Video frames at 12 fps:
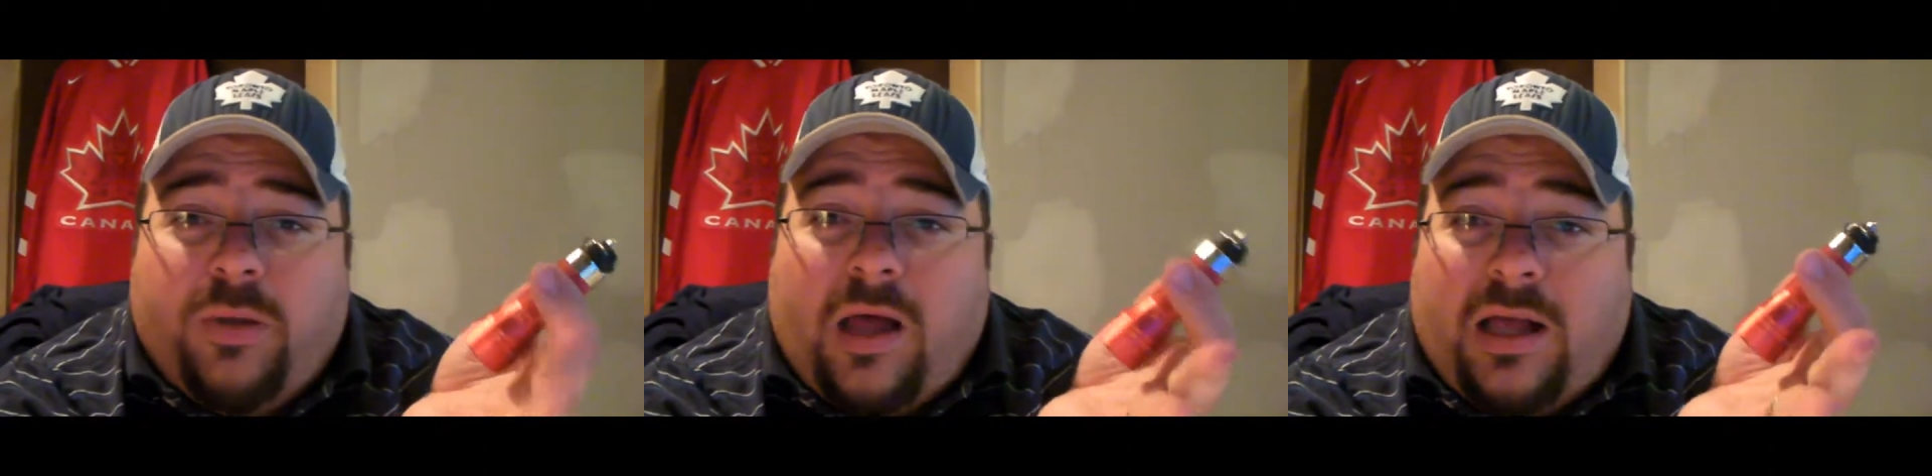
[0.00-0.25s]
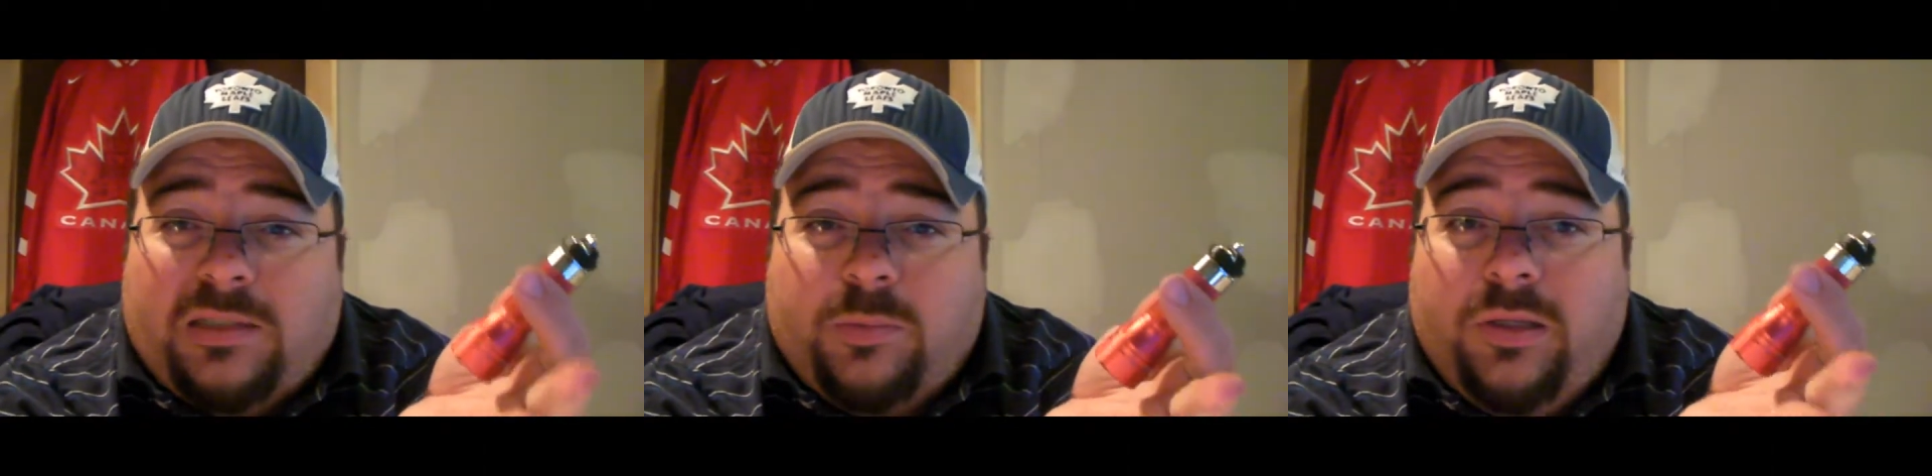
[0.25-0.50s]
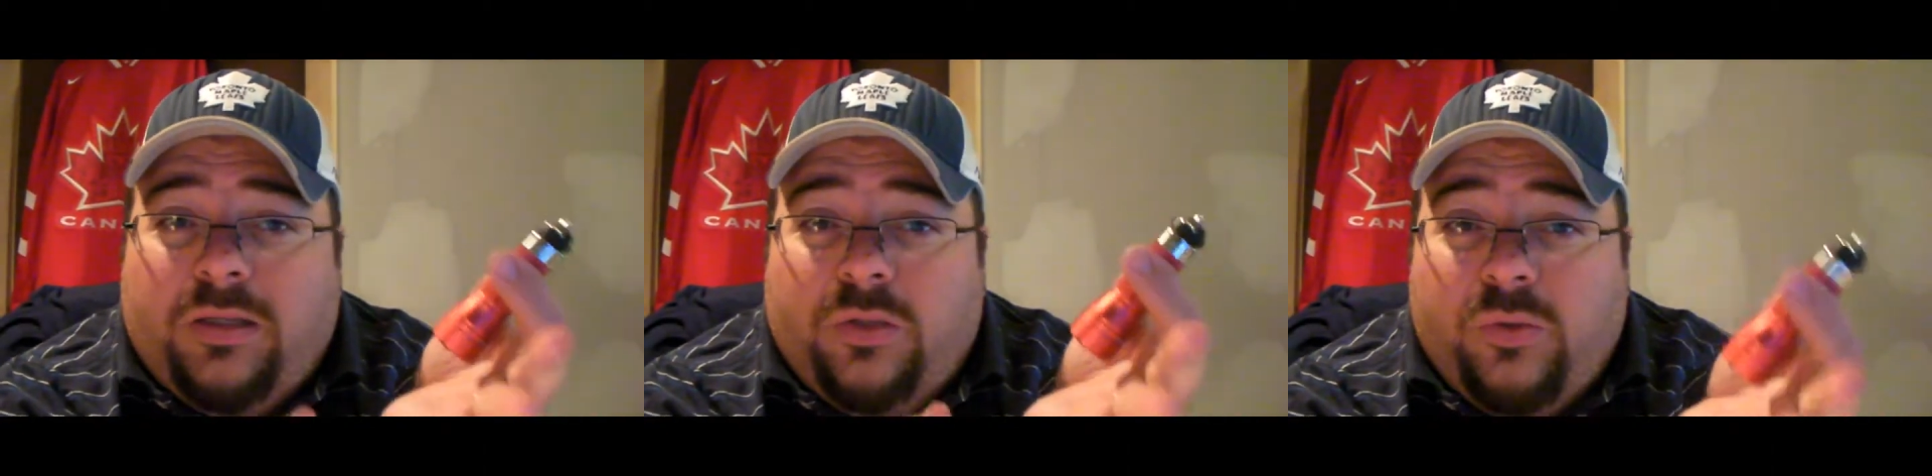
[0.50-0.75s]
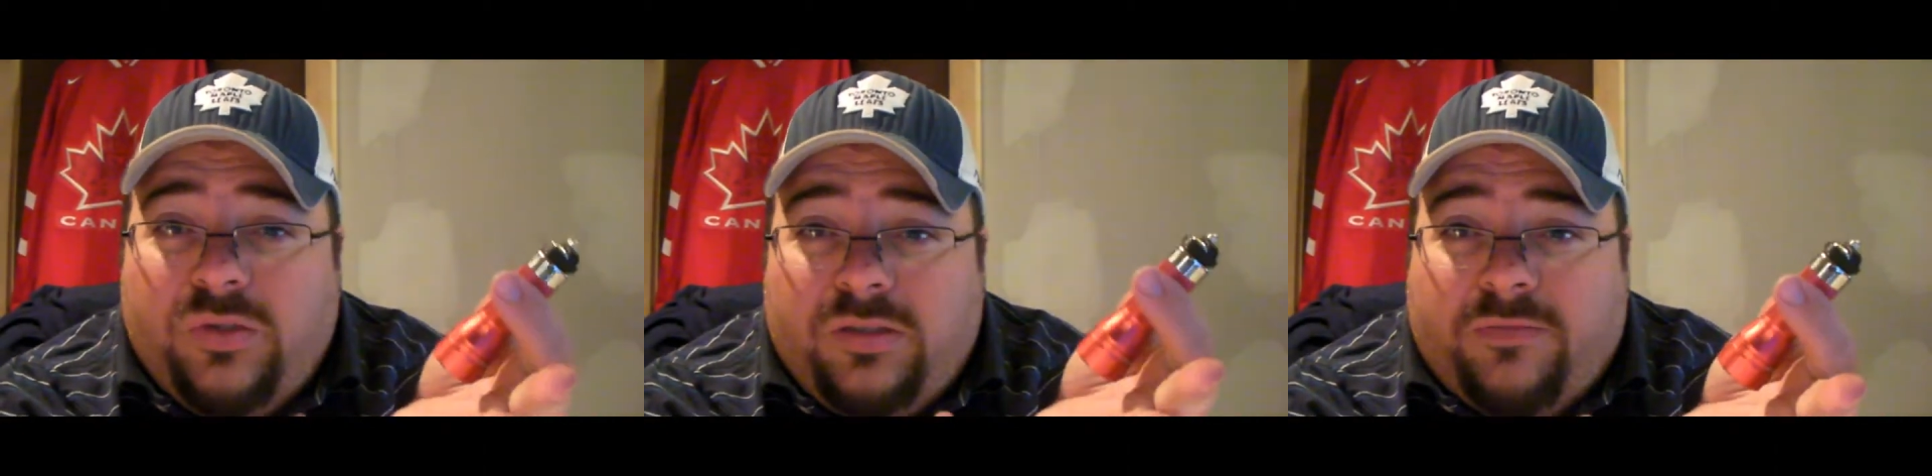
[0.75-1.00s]
possibly
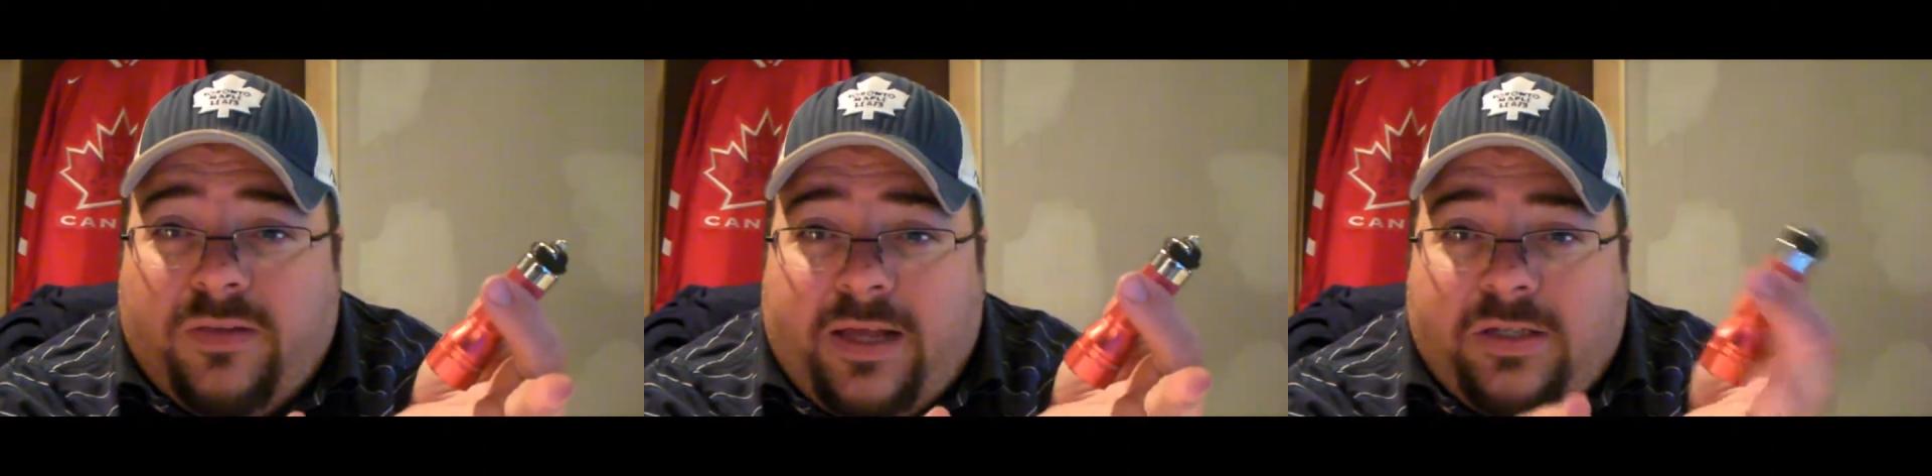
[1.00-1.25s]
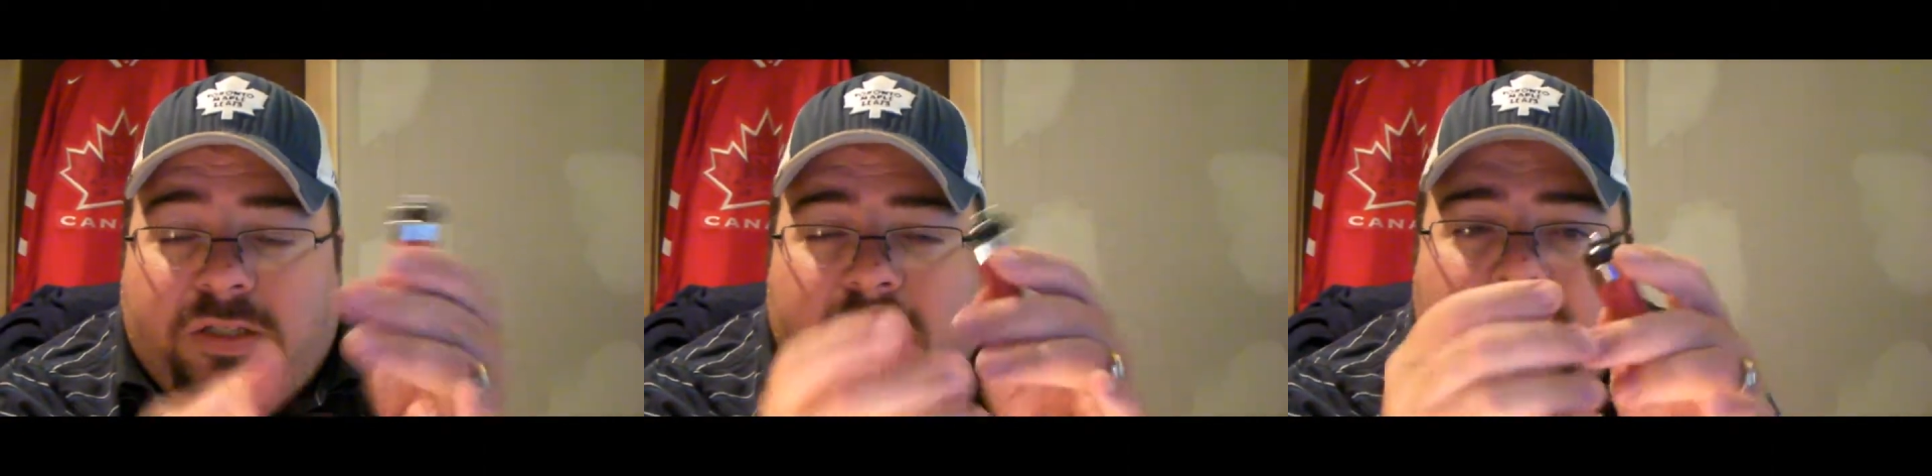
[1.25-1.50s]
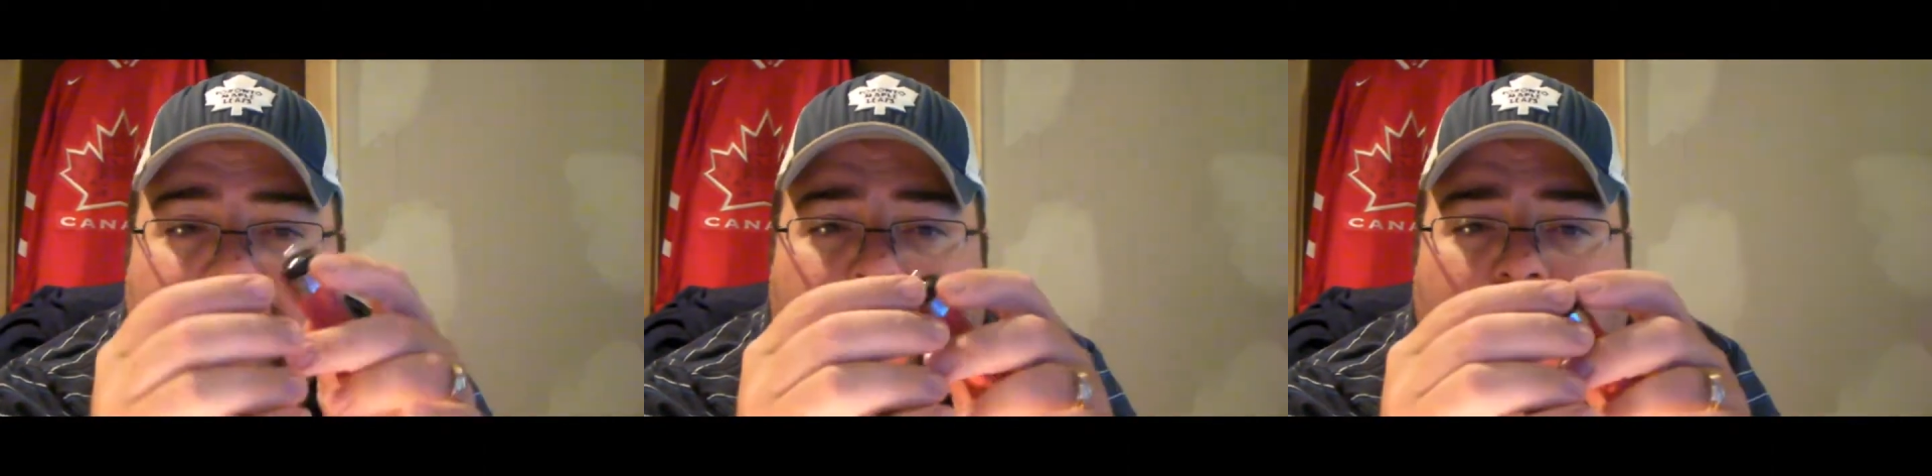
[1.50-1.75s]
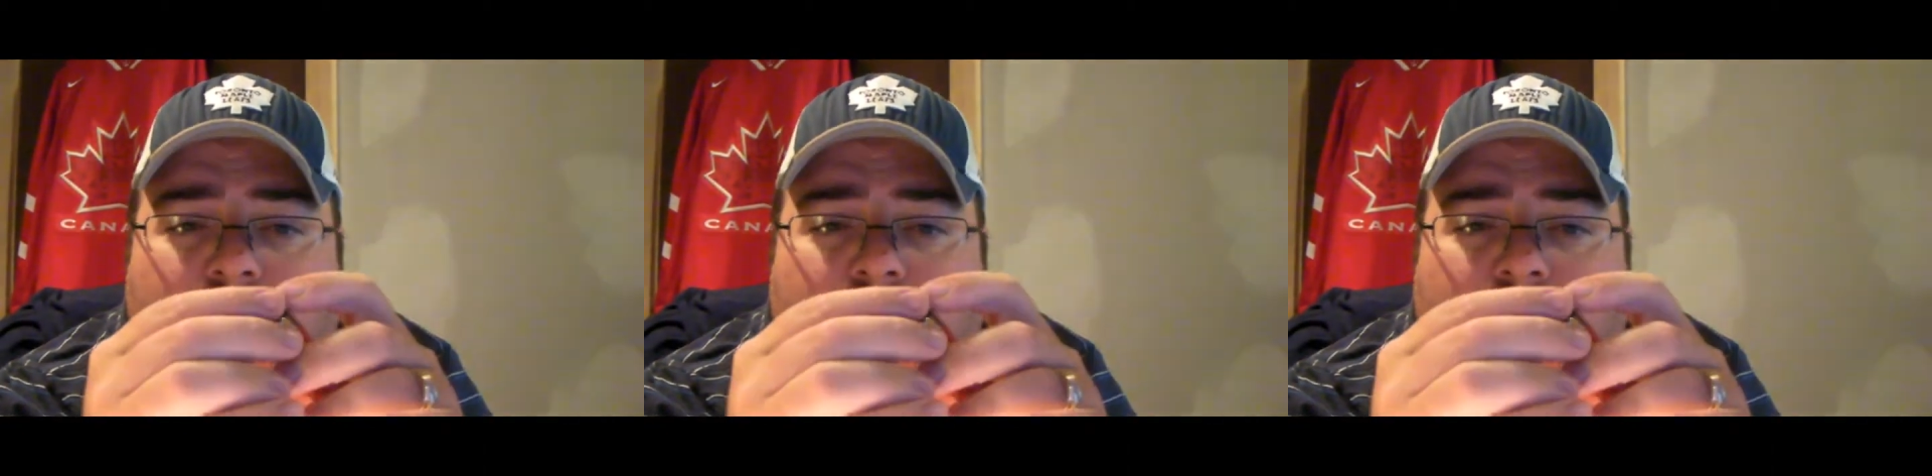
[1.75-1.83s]
lose the flashlight.